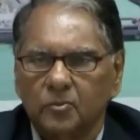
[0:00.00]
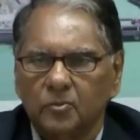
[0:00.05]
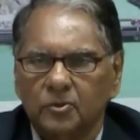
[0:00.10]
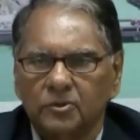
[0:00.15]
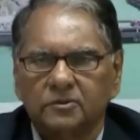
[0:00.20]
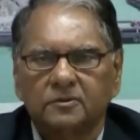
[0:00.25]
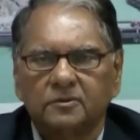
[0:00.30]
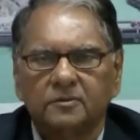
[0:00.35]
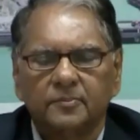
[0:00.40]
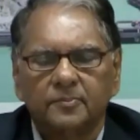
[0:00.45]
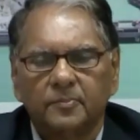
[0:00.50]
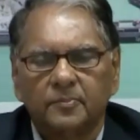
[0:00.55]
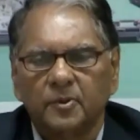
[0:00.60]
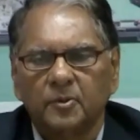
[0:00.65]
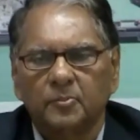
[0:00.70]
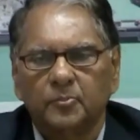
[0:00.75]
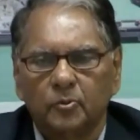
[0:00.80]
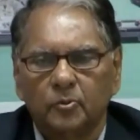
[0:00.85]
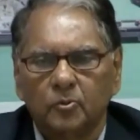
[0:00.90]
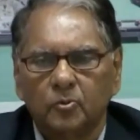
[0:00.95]
with
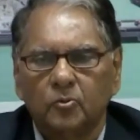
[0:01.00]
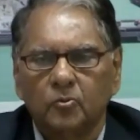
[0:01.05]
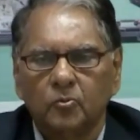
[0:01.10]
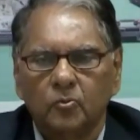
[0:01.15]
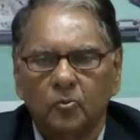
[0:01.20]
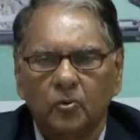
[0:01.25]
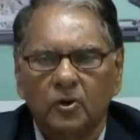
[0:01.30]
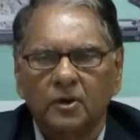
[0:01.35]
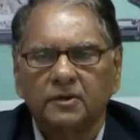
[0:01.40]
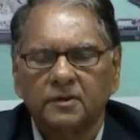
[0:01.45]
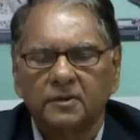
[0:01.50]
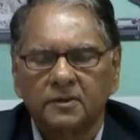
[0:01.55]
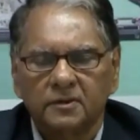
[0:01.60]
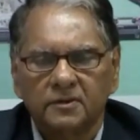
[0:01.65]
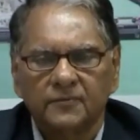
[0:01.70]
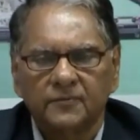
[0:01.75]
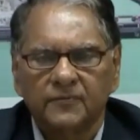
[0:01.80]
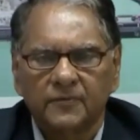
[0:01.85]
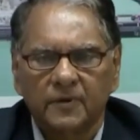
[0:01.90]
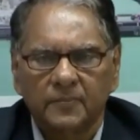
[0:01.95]
people who work in
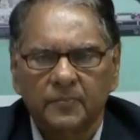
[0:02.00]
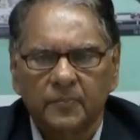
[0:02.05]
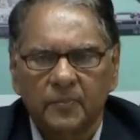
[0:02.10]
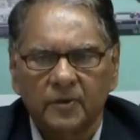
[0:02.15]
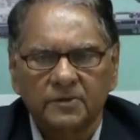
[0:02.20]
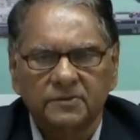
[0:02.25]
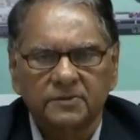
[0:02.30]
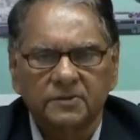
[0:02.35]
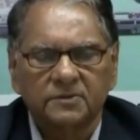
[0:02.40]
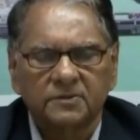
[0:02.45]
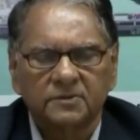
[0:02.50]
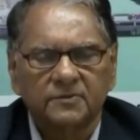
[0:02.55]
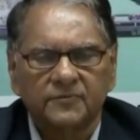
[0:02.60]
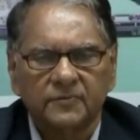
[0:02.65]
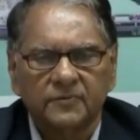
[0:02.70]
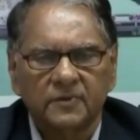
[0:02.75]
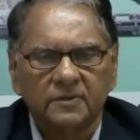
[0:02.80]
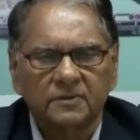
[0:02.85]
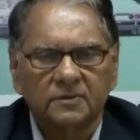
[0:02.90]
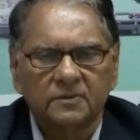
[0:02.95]
different places,
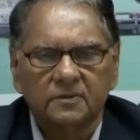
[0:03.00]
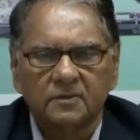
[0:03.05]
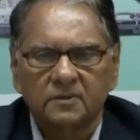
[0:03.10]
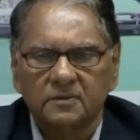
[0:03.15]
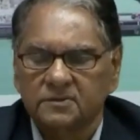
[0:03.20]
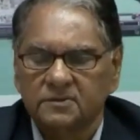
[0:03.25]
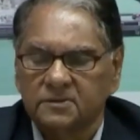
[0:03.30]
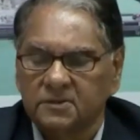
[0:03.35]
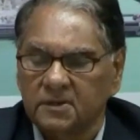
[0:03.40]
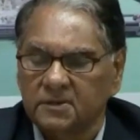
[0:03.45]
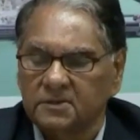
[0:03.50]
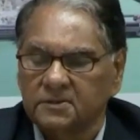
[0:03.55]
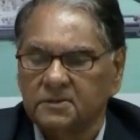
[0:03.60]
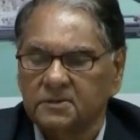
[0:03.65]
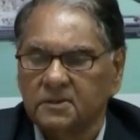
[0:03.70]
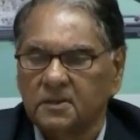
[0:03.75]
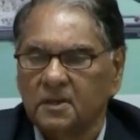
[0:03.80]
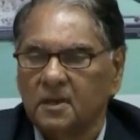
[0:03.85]
different states,